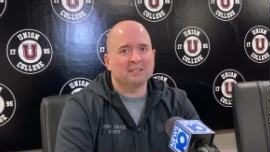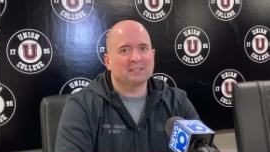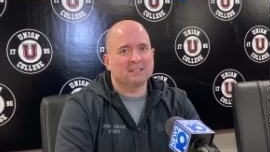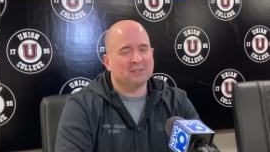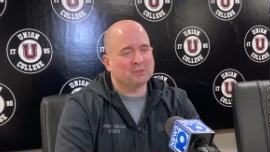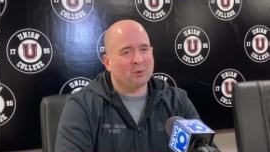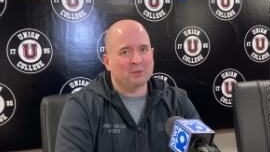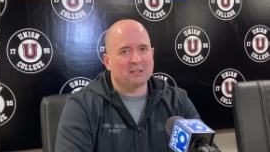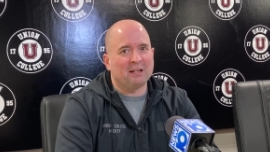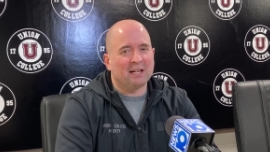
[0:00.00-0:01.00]
has he
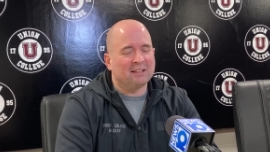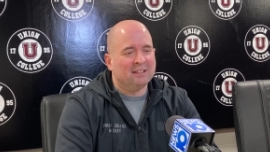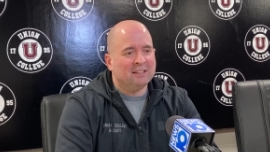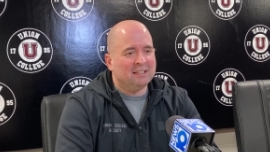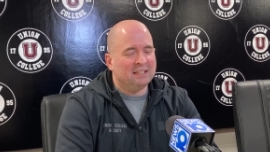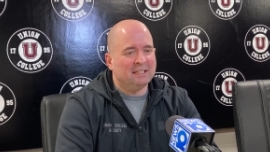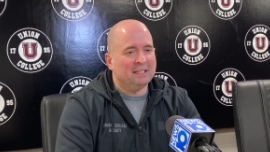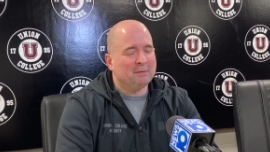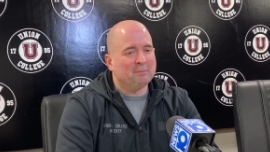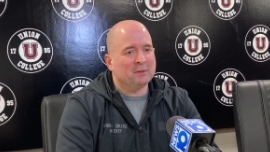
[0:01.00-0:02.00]
scores a lot.
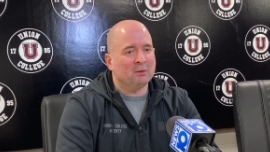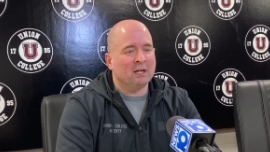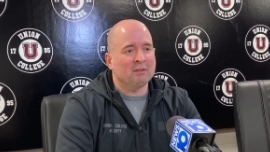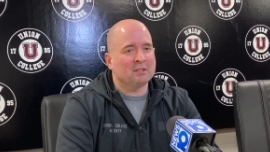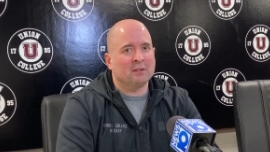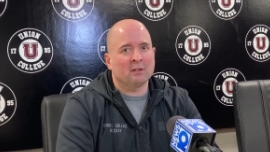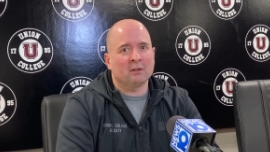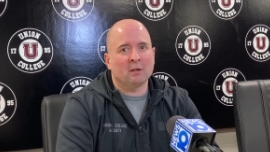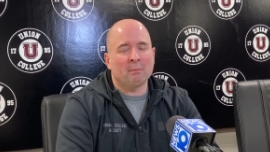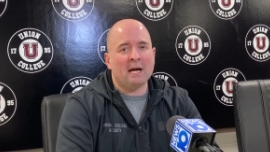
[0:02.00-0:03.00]
Um, you know obviously they're they're